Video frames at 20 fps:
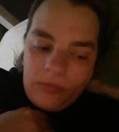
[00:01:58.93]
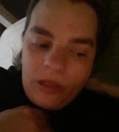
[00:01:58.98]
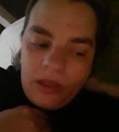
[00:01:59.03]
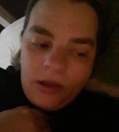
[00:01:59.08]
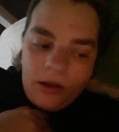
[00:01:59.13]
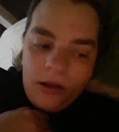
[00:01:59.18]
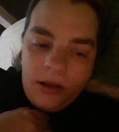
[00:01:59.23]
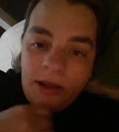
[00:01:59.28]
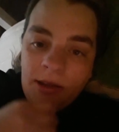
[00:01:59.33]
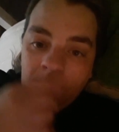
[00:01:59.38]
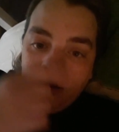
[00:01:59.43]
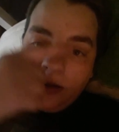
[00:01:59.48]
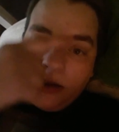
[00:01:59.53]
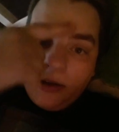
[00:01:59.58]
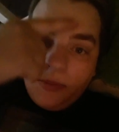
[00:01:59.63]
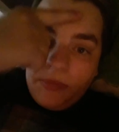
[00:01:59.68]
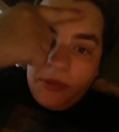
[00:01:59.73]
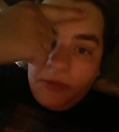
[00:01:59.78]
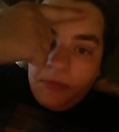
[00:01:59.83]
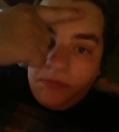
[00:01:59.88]
I got a
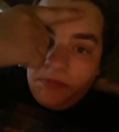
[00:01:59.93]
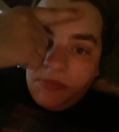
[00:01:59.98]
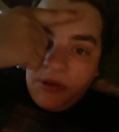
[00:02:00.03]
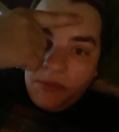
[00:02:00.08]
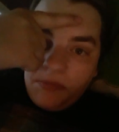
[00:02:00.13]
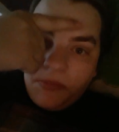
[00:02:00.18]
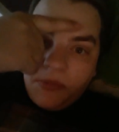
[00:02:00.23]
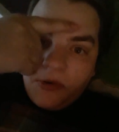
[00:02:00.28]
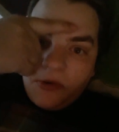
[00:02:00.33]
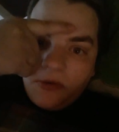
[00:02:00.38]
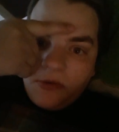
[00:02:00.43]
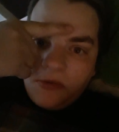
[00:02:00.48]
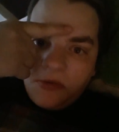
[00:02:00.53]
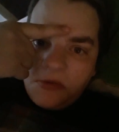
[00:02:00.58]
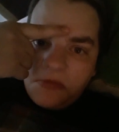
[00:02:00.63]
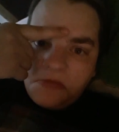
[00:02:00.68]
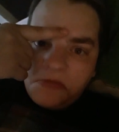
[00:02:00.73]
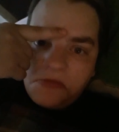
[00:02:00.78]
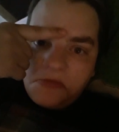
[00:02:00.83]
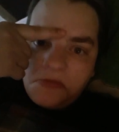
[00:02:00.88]
big pimple.
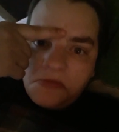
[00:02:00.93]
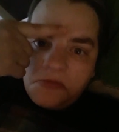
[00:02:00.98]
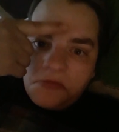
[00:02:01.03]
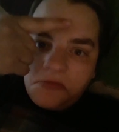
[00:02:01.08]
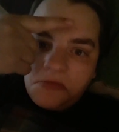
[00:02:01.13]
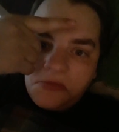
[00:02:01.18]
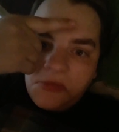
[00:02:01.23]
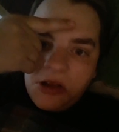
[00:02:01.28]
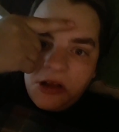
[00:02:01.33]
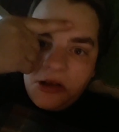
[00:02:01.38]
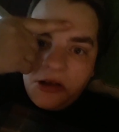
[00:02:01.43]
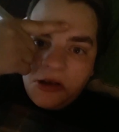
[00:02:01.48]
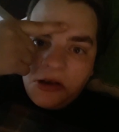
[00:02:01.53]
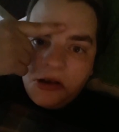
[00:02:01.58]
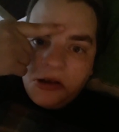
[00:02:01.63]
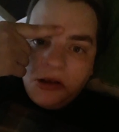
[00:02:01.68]
Yeah.